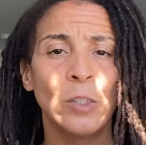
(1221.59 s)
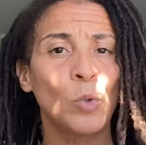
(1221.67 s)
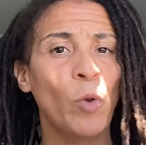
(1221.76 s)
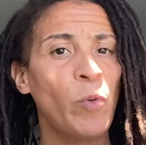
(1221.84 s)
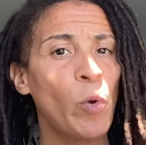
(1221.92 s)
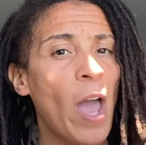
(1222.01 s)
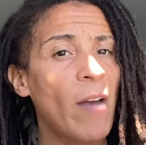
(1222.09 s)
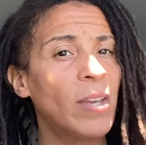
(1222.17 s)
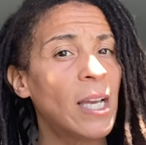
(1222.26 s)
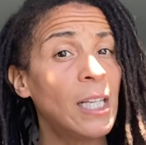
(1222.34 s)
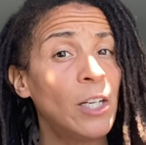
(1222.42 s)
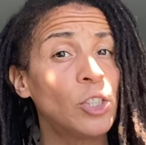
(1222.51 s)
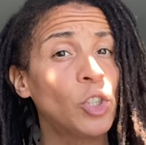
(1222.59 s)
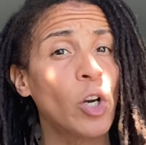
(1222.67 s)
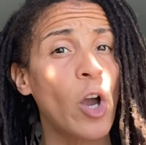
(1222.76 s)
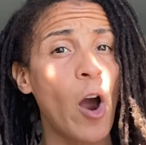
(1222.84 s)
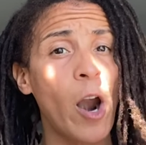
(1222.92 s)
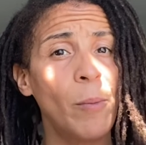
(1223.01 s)
So if you haven't cleared your
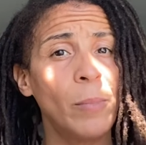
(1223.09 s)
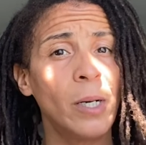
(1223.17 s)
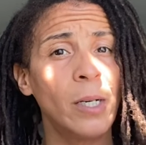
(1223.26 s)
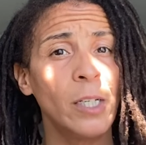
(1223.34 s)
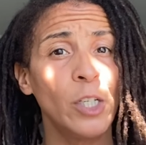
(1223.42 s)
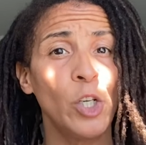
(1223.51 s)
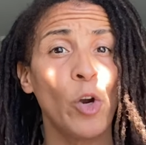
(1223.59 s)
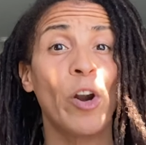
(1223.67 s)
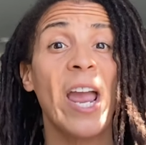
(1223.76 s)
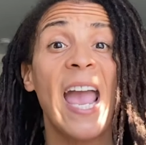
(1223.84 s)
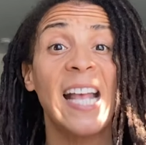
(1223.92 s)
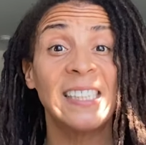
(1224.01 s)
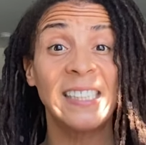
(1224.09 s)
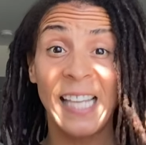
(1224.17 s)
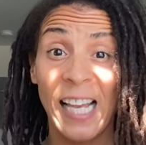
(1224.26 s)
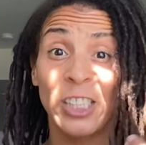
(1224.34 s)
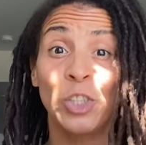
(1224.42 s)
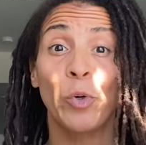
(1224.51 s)
karma, your
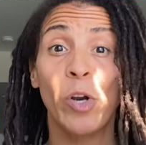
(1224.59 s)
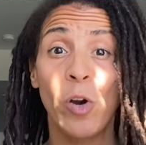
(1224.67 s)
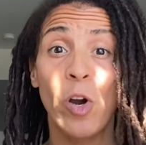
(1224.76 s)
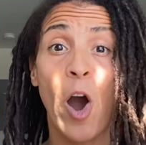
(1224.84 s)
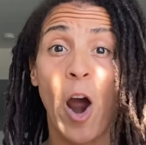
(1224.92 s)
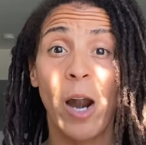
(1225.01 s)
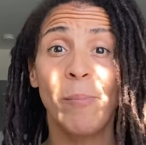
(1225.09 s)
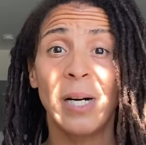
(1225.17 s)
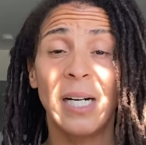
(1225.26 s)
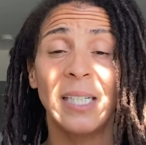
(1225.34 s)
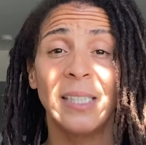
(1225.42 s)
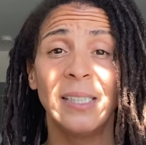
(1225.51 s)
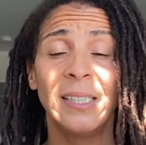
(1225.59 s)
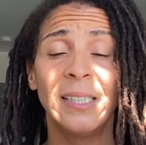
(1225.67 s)
ancestral karma,